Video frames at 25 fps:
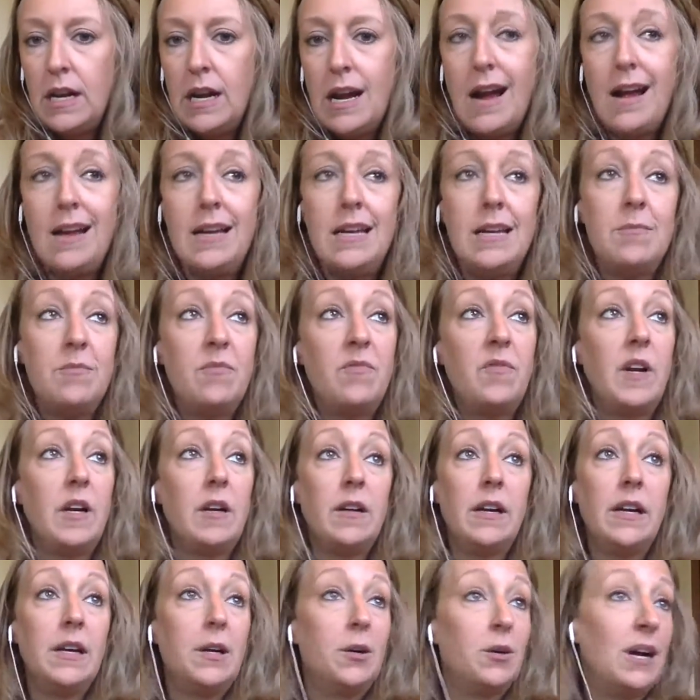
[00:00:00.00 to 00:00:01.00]
I am
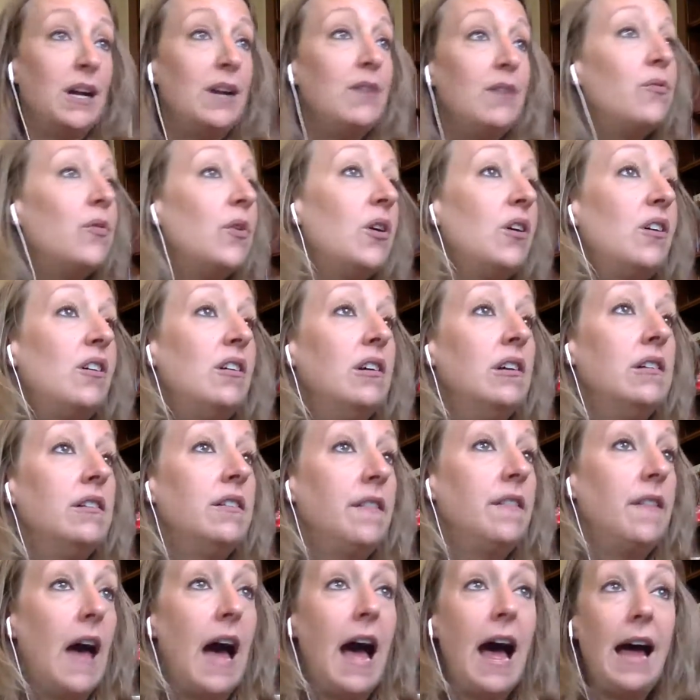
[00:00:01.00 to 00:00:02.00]
very grateful
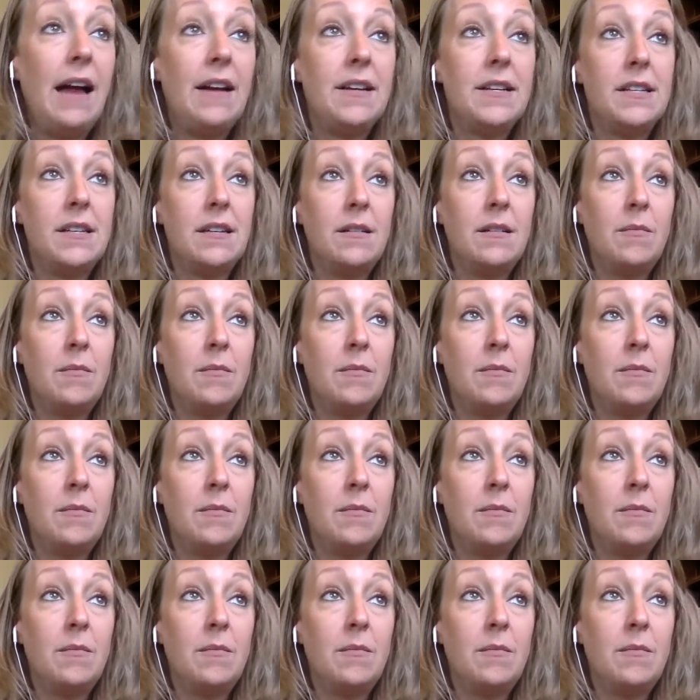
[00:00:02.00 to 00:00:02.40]
that